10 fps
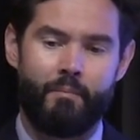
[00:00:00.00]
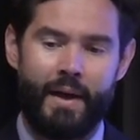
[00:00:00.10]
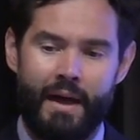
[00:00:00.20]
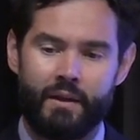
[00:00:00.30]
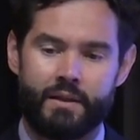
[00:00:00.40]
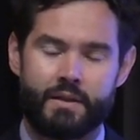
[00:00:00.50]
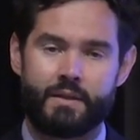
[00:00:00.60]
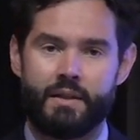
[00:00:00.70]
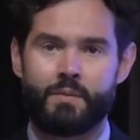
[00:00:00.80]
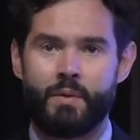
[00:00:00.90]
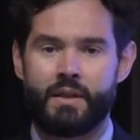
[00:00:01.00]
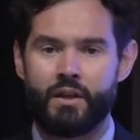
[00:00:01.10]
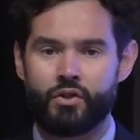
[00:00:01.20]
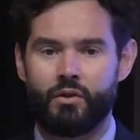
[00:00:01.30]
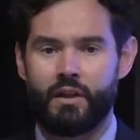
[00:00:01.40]
balance its
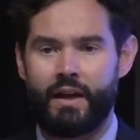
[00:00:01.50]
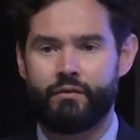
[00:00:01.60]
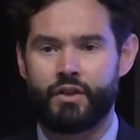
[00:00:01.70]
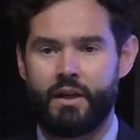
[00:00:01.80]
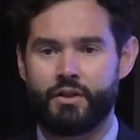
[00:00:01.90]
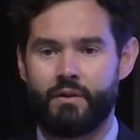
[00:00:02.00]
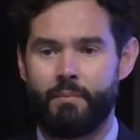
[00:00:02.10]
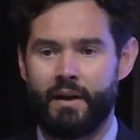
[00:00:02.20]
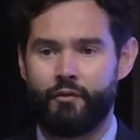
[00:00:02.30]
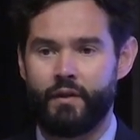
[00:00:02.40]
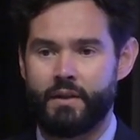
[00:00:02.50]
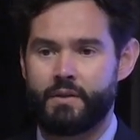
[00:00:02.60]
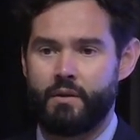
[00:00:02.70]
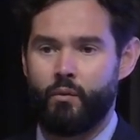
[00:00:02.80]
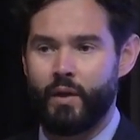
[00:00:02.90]
potential life changing
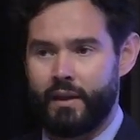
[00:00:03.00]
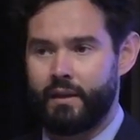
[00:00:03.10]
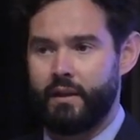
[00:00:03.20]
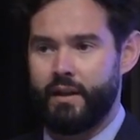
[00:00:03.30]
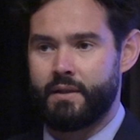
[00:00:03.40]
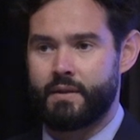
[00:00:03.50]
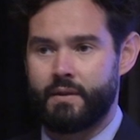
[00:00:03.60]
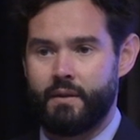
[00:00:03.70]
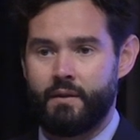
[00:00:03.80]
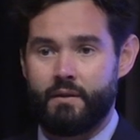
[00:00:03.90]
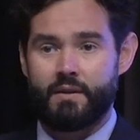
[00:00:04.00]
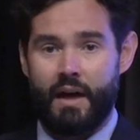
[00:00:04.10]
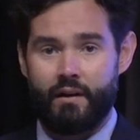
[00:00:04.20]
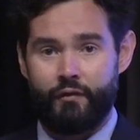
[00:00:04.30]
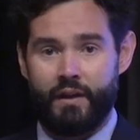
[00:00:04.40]
benefits with its
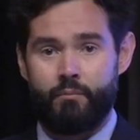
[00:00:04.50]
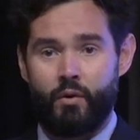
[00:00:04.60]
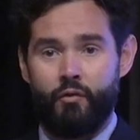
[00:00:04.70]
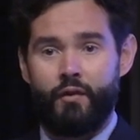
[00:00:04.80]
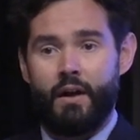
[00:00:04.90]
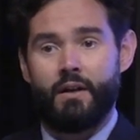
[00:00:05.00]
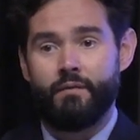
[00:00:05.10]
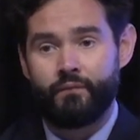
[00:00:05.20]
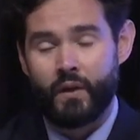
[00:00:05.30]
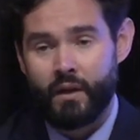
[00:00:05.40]
side effect profile.